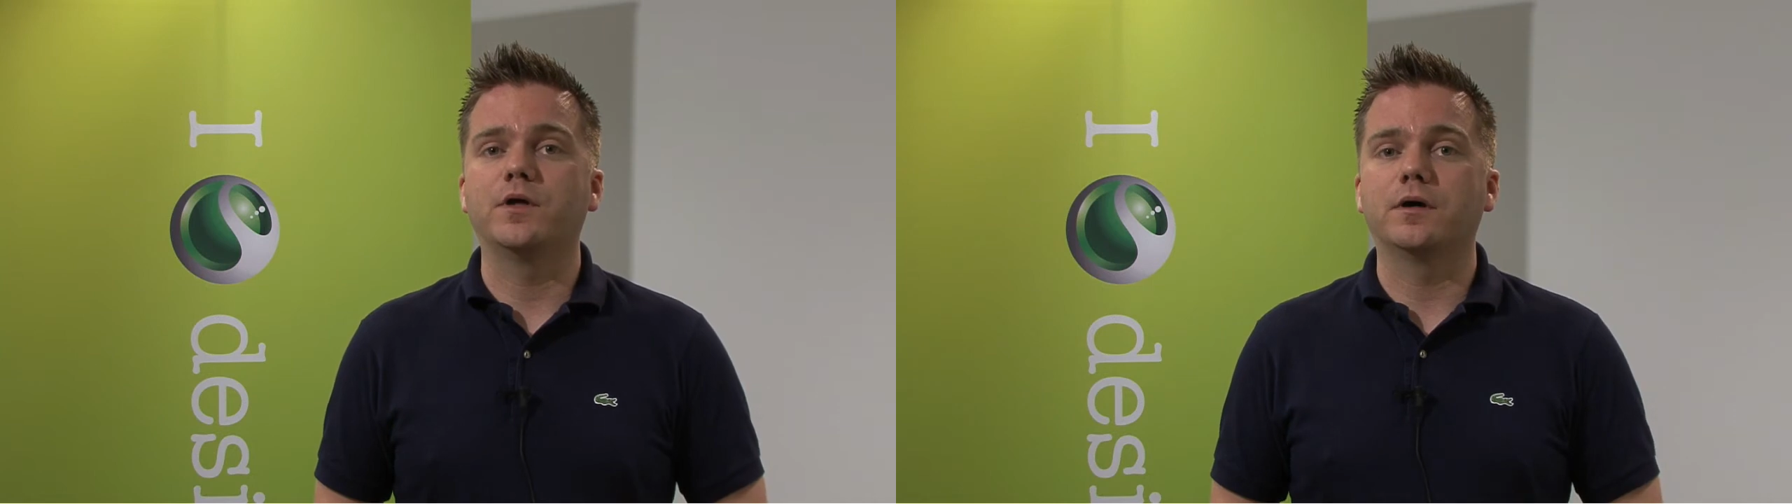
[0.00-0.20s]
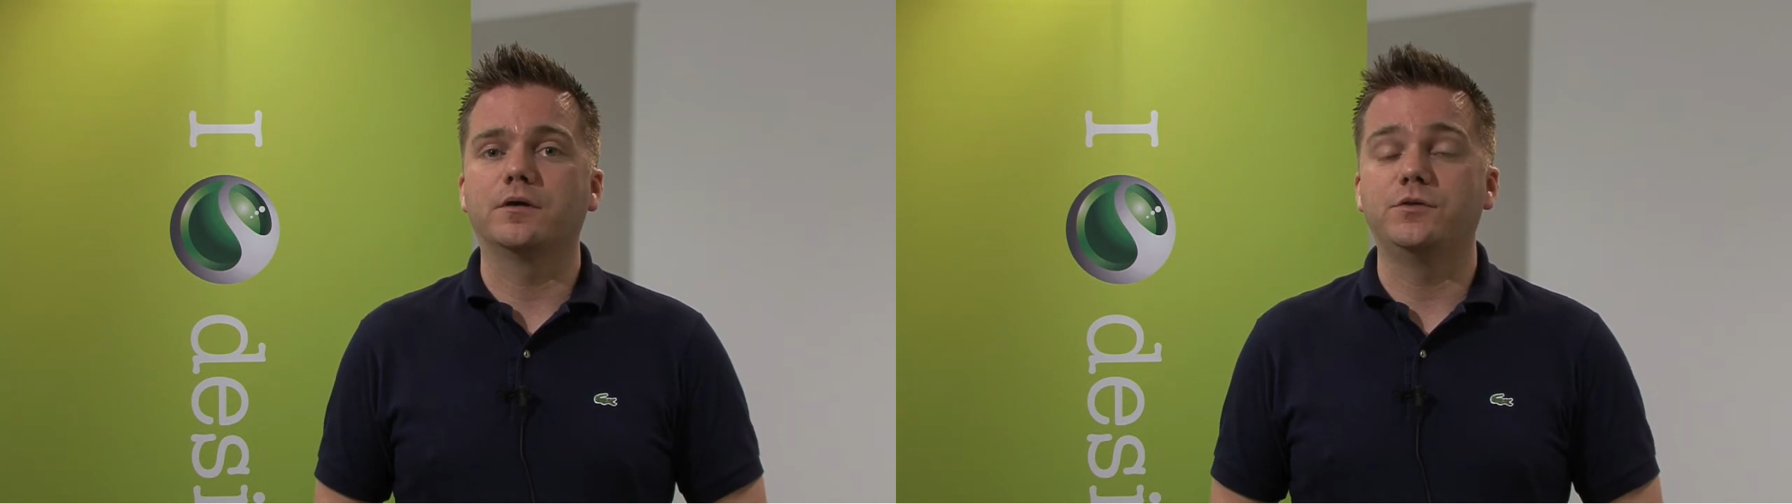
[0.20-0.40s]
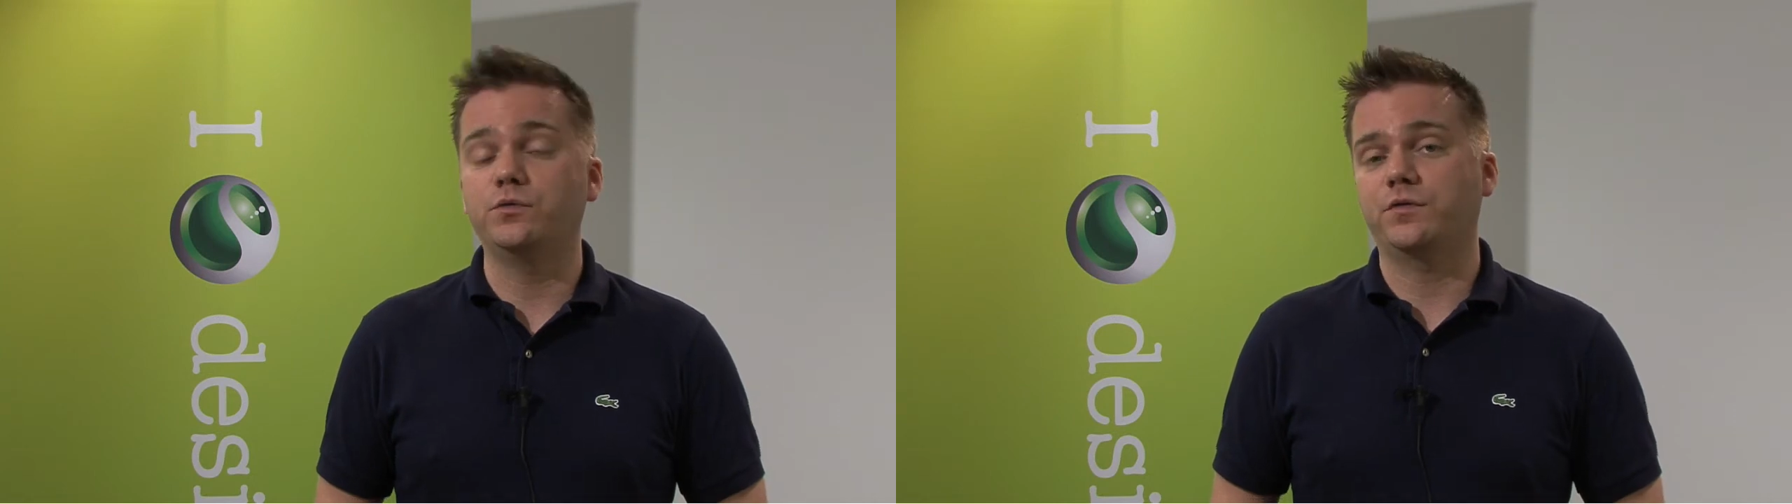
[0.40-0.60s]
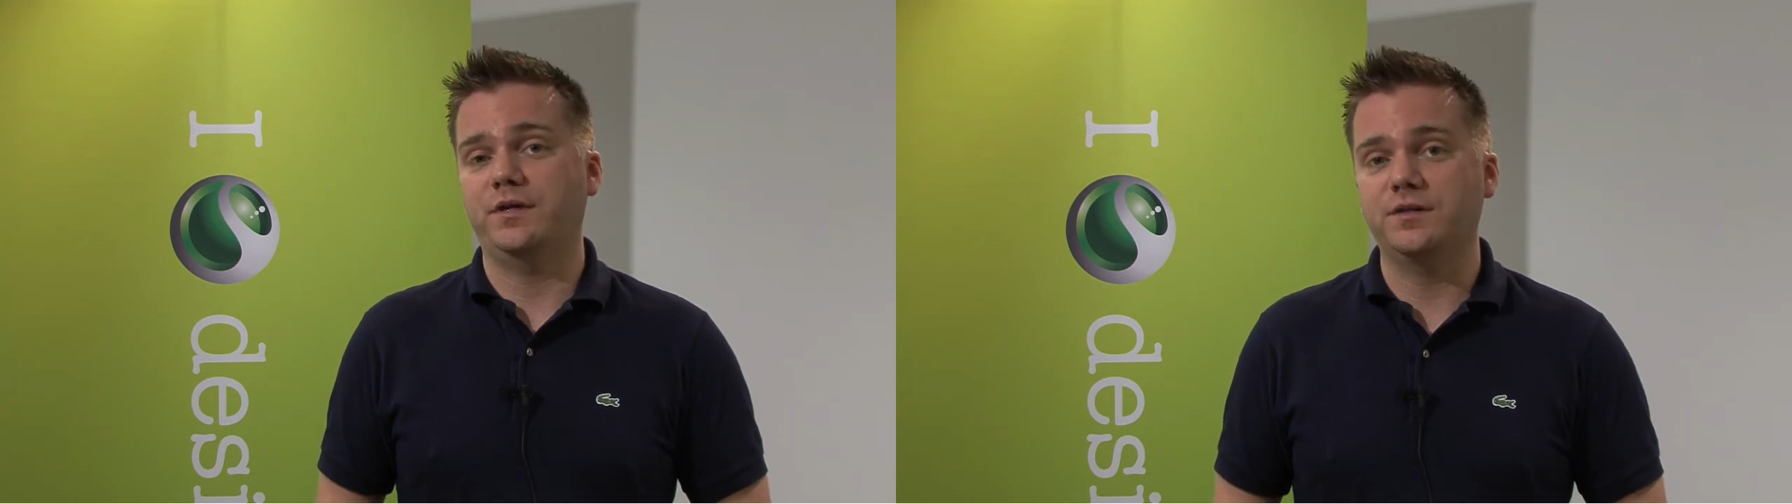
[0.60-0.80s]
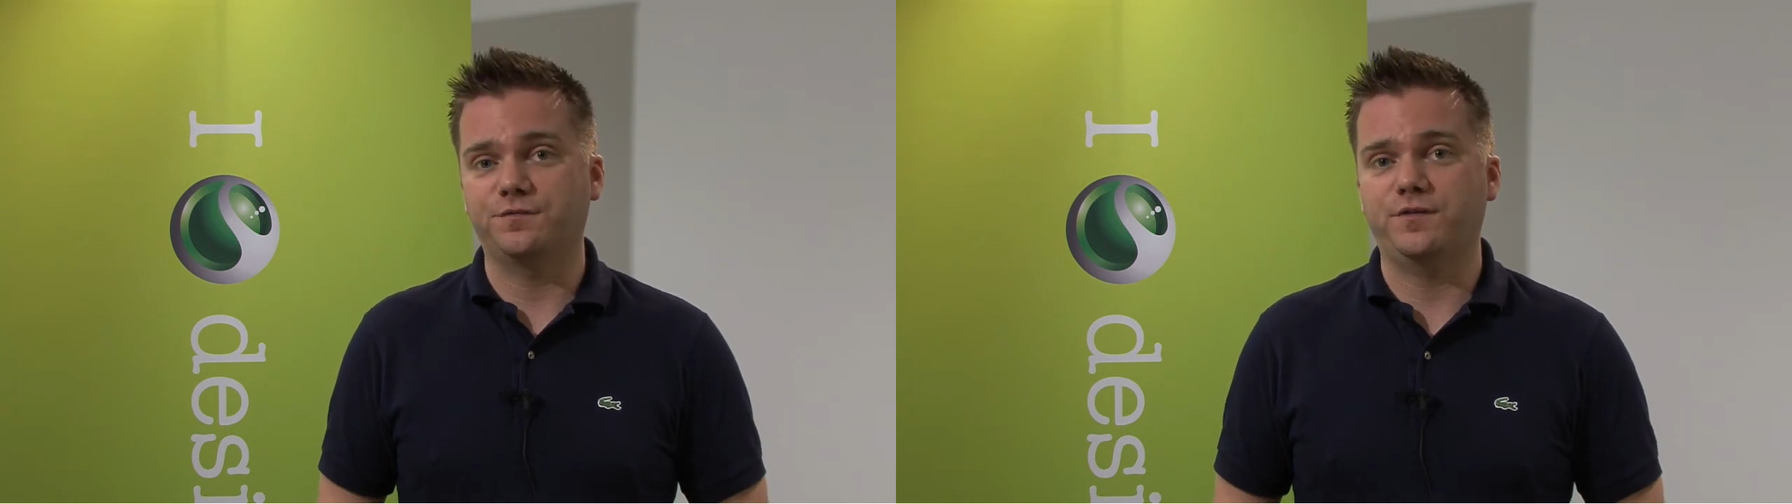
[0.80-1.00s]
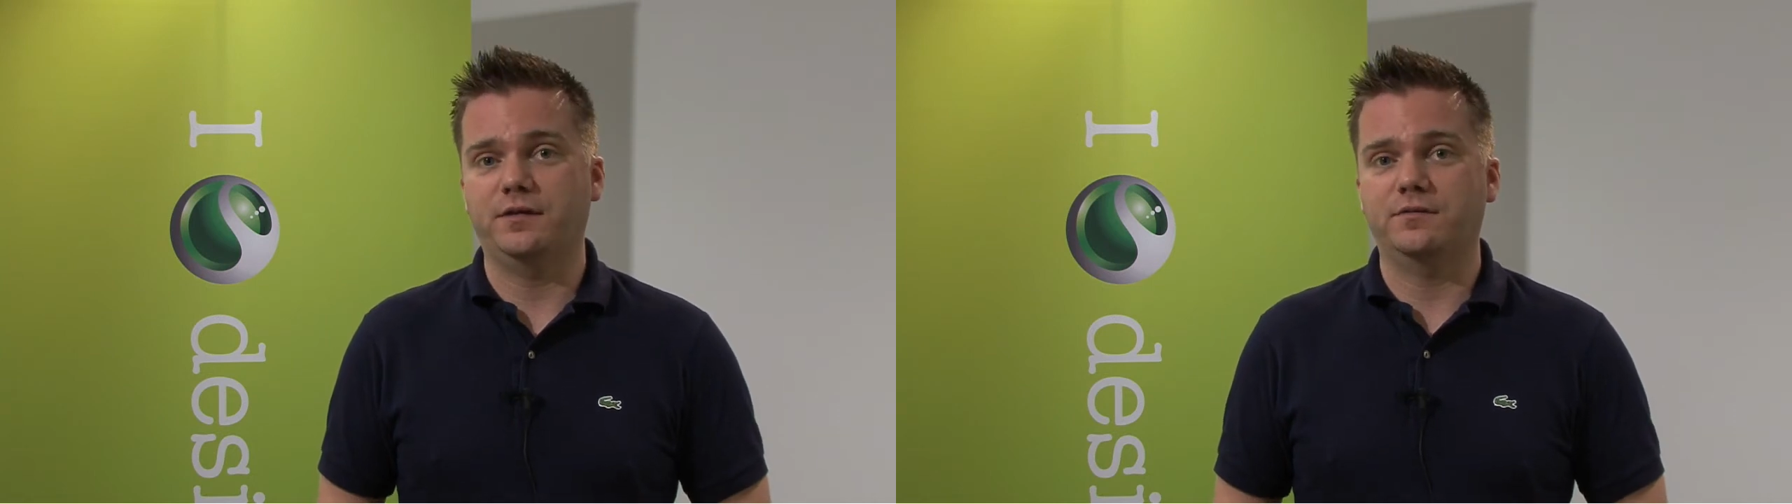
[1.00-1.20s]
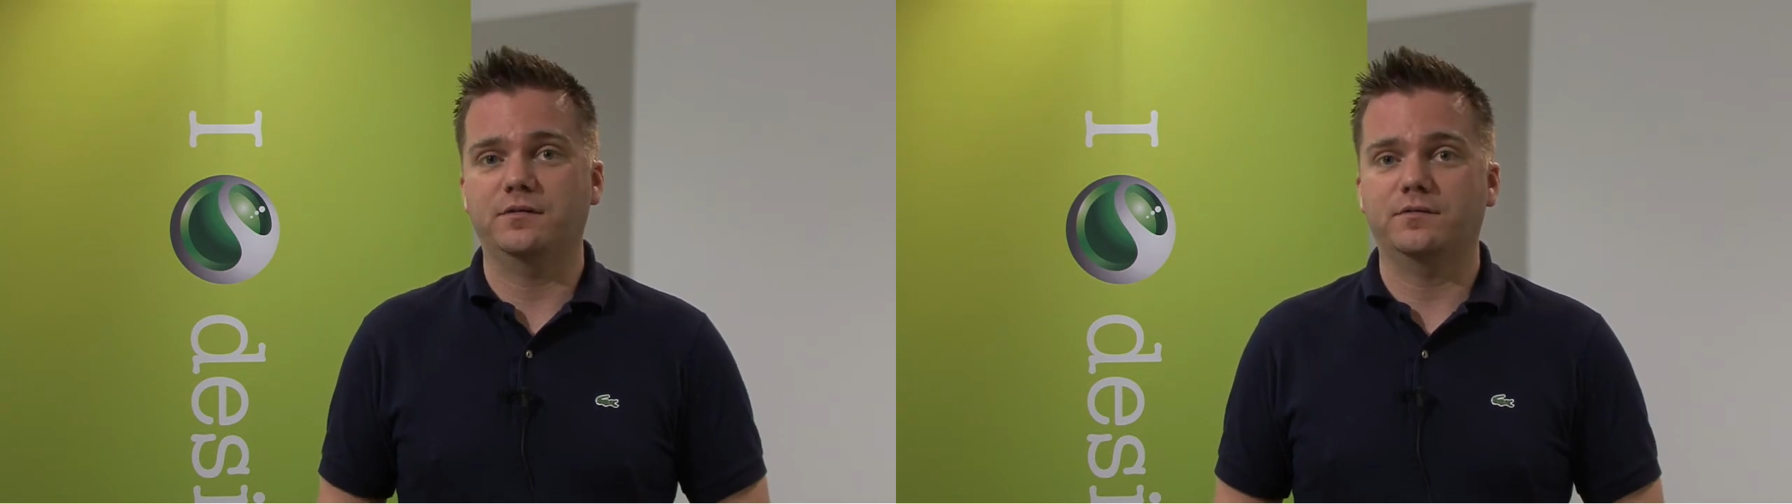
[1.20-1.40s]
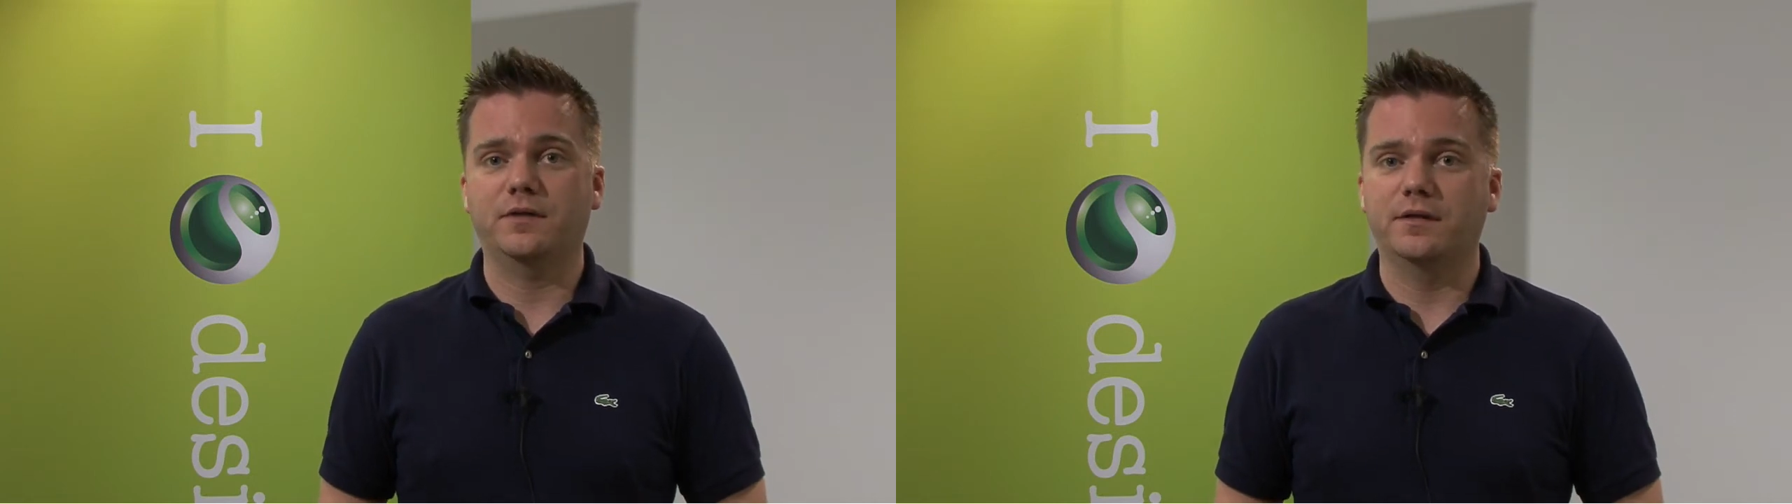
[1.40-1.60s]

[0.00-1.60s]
uh, user interfaces.